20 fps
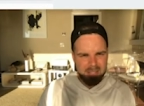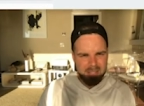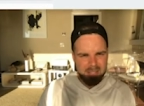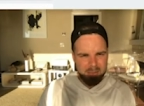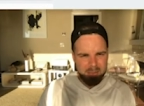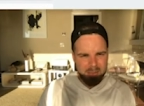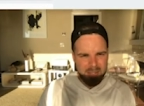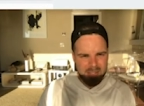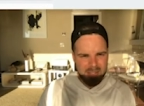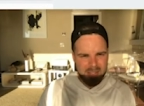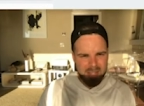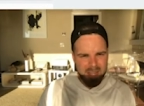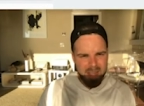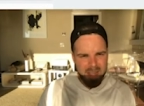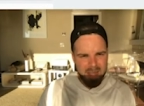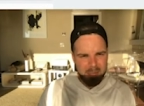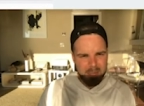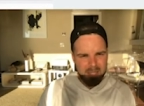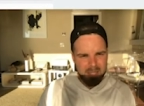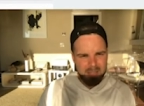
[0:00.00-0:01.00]
this
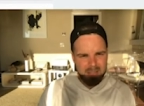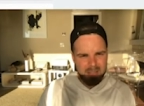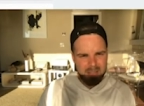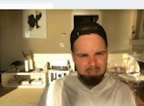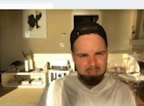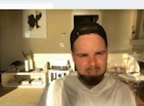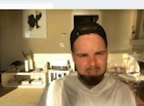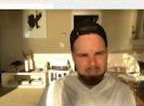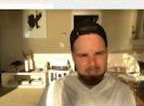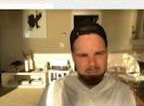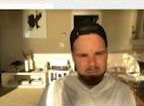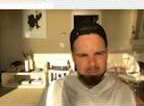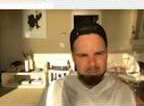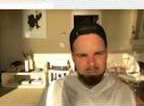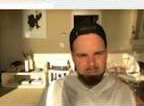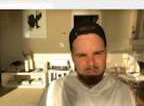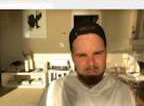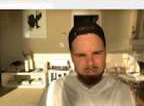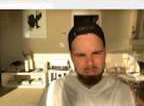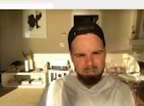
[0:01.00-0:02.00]
copy. Do you
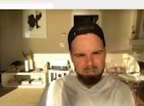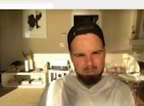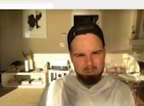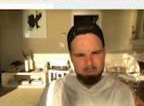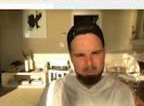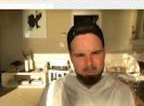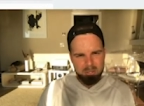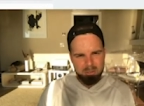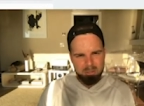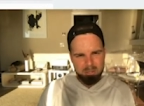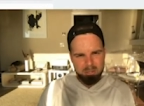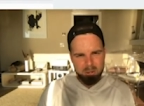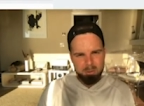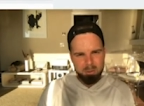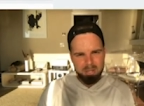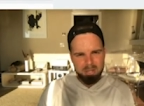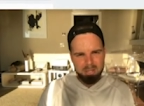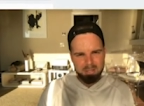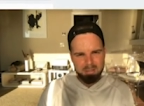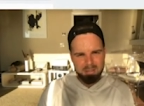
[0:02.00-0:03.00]
struggle with
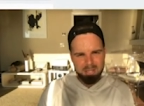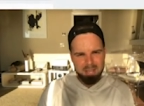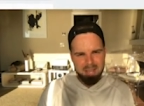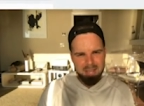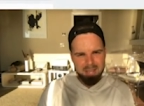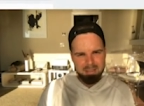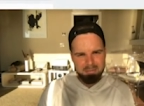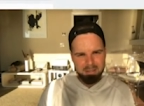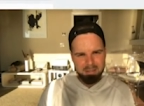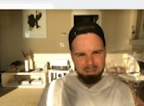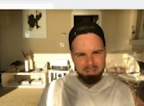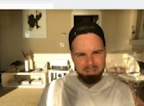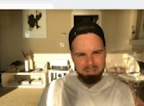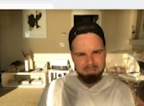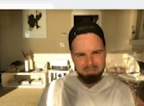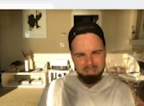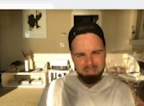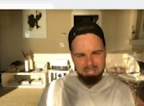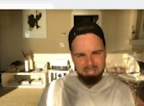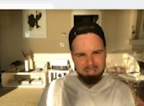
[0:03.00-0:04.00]
going live on
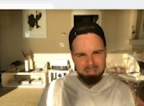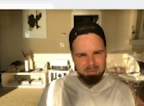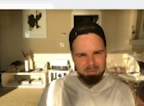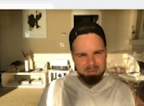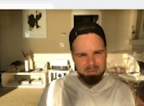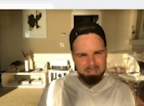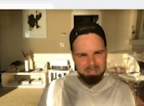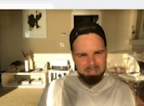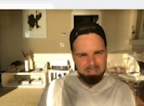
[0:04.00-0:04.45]
video?